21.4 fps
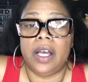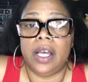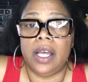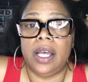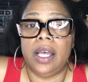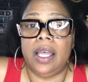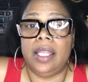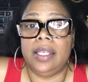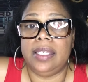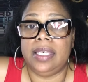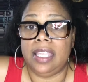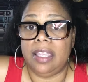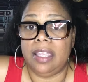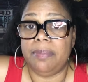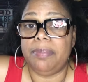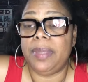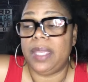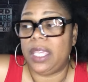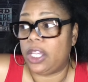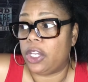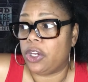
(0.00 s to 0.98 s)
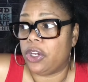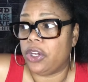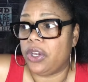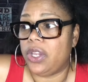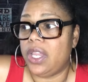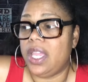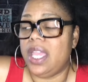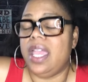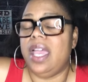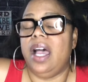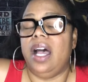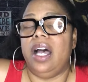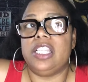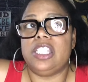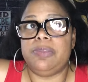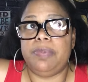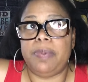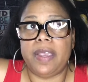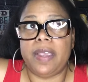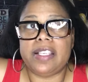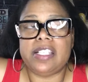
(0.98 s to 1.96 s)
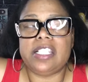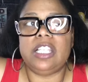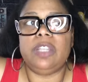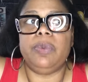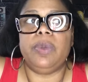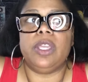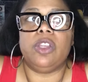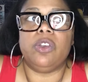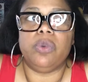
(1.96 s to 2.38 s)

a nitpicker, especially with